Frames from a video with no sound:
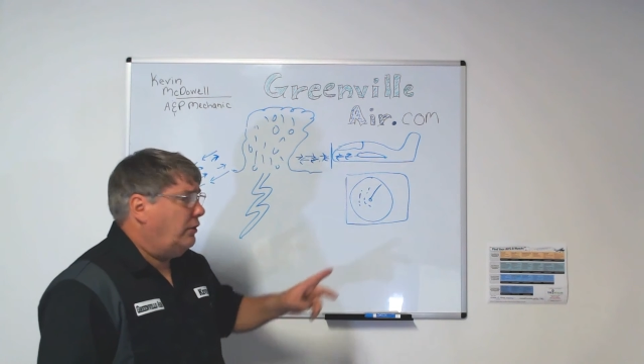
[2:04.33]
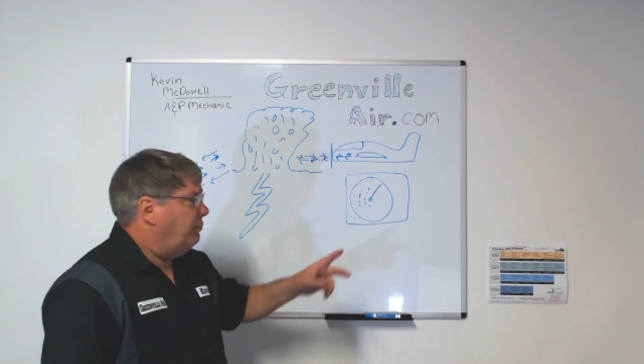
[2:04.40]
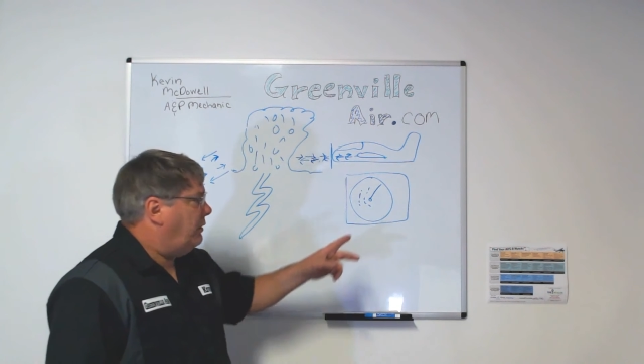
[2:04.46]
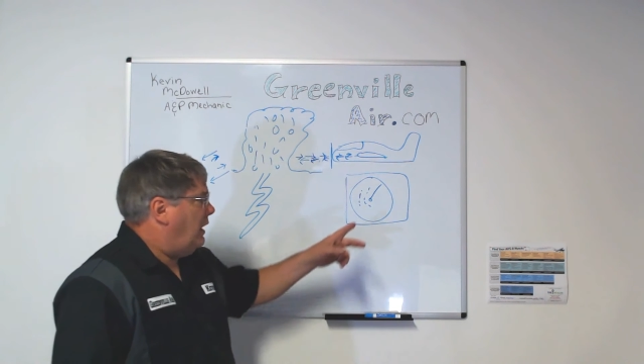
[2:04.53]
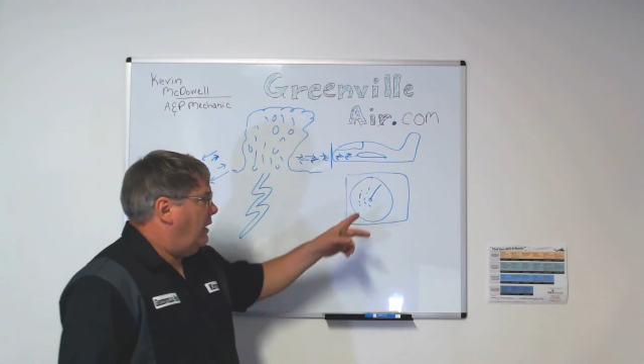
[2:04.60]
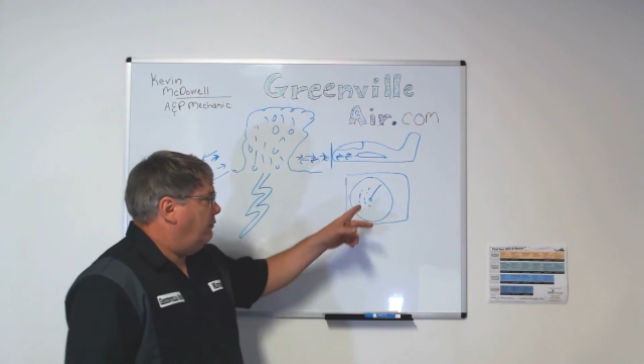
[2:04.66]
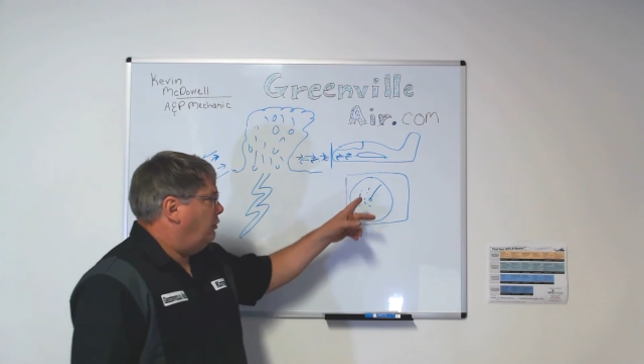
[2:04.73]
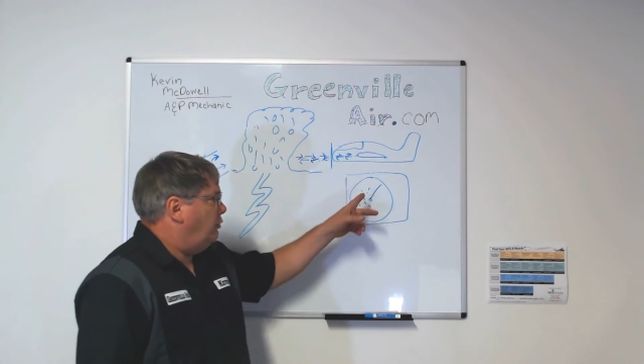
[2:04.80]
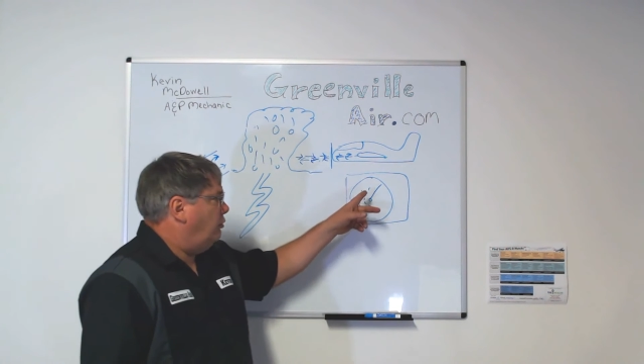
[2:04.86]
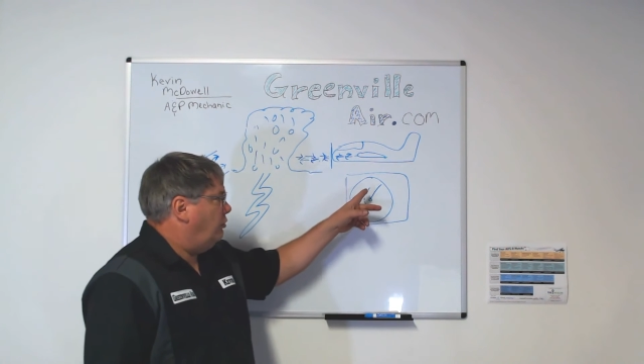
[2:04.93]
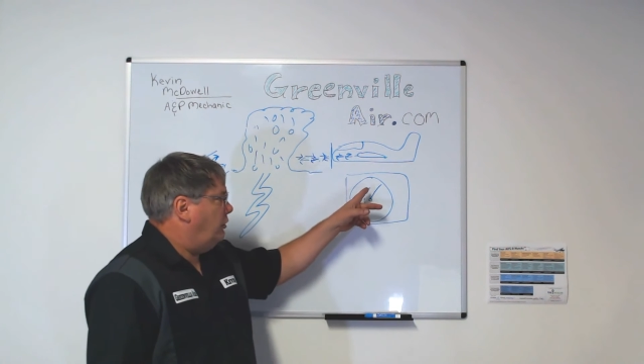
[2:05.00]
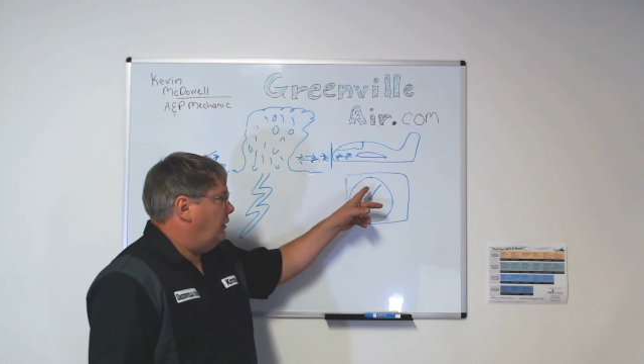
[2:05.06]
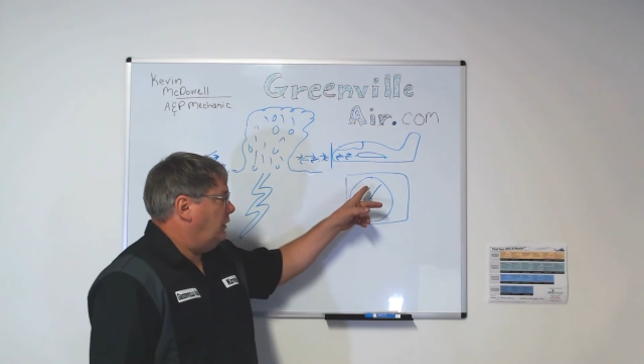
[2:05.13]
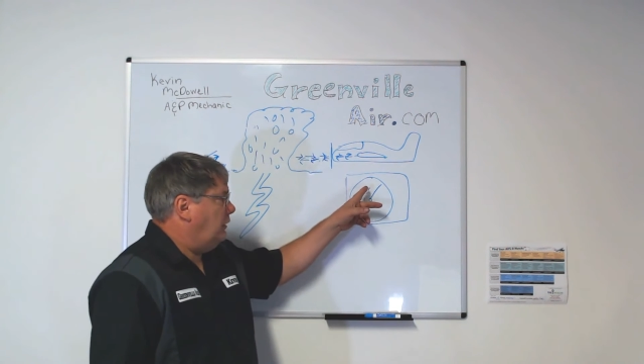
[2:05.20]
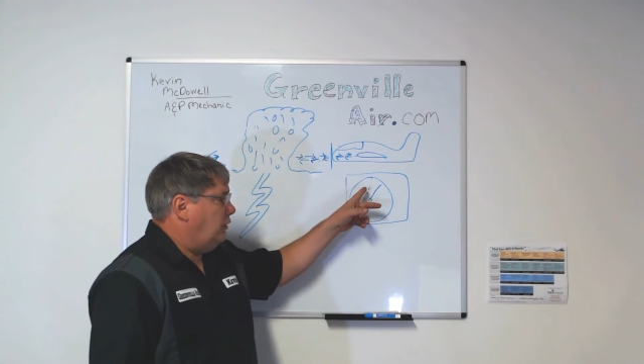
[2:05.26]
sometimes you
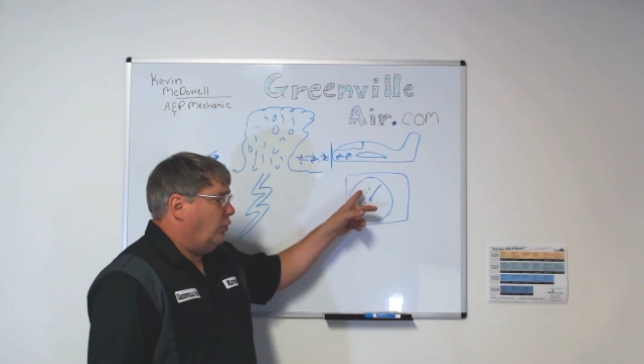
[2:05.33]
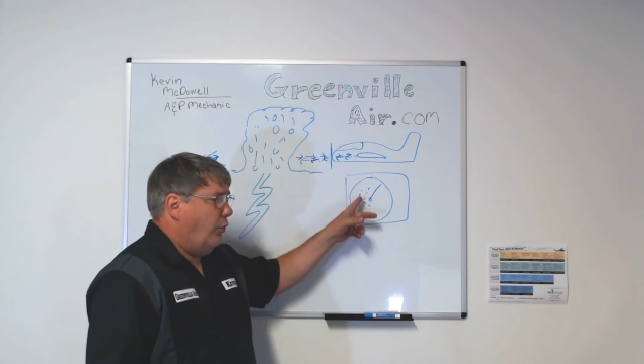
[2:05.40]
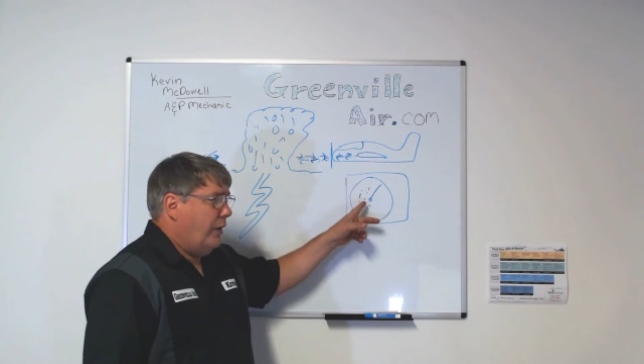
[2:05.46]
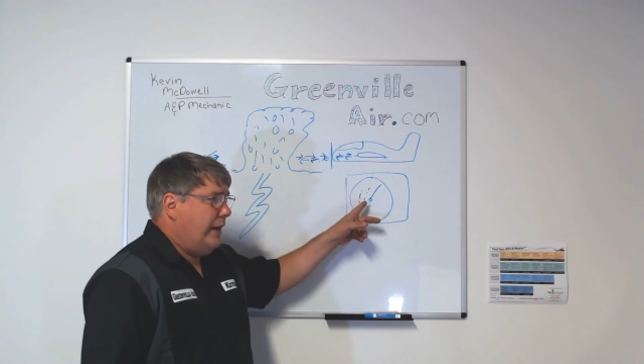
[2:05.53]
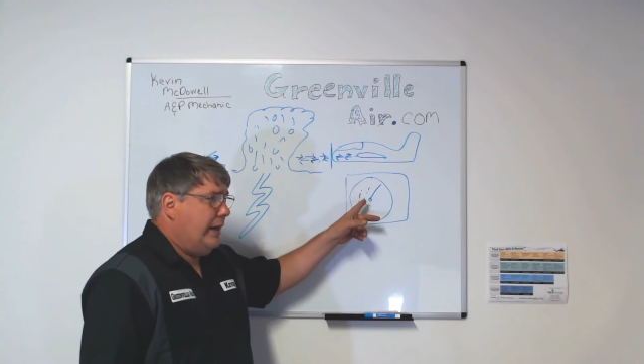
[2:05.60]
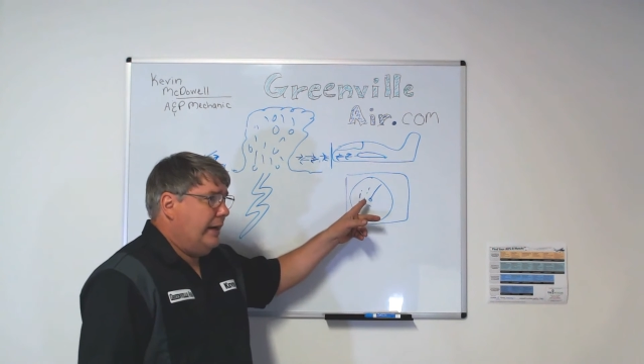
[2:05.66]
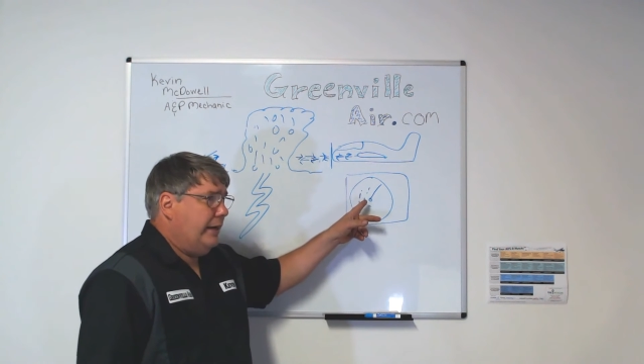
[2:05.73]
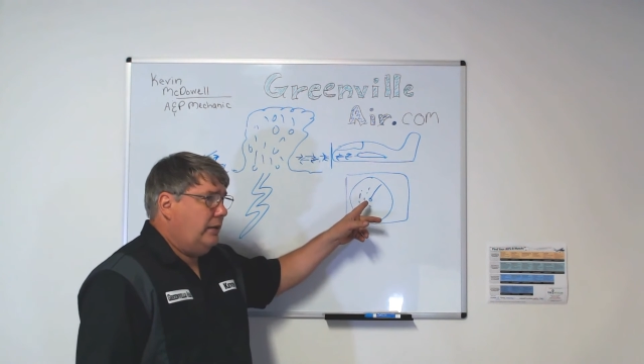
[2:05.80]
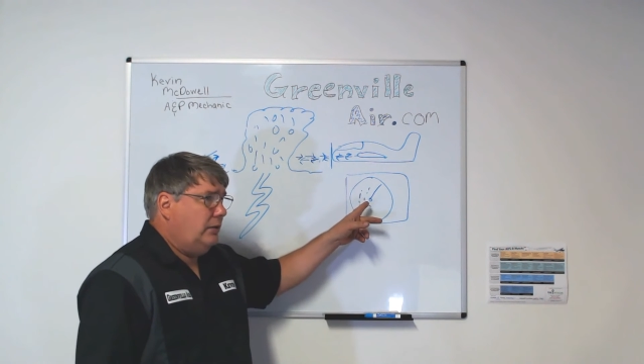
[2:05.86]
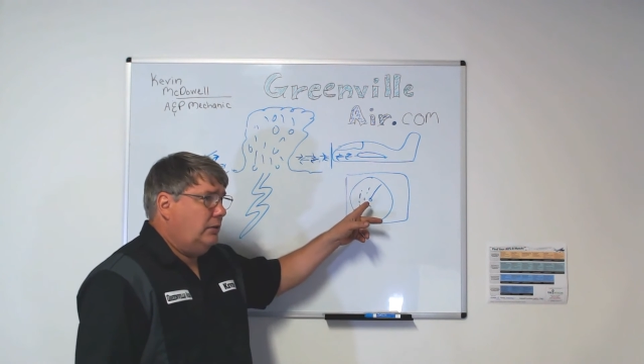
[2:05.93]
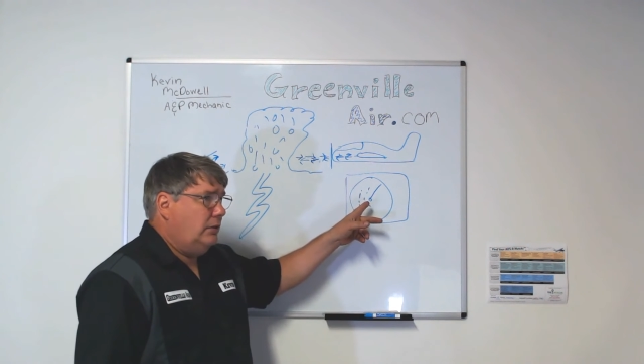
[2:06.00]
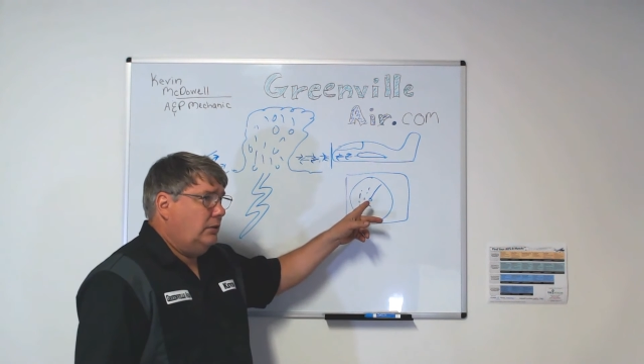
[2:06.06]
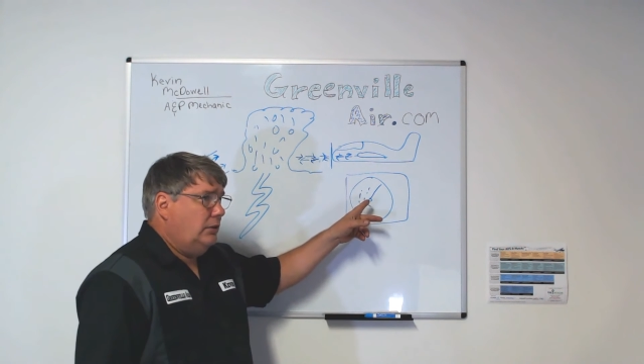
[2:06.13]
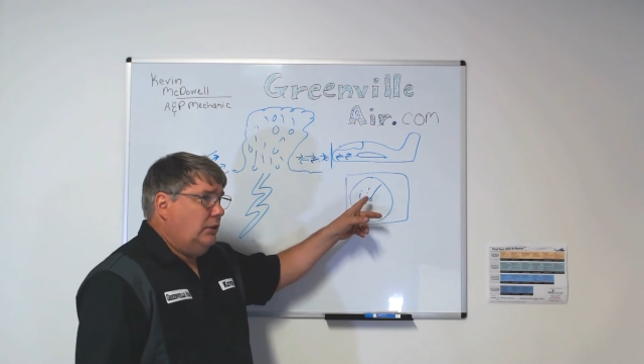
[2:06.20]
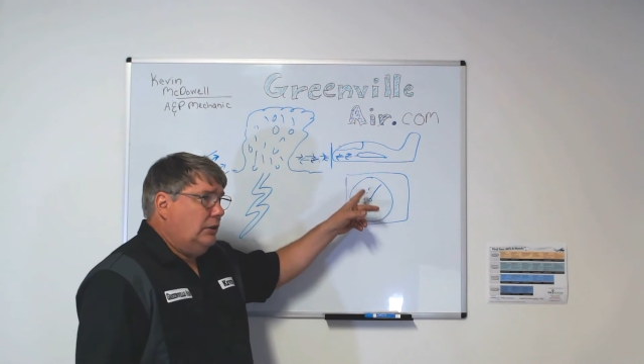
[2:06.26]
see green,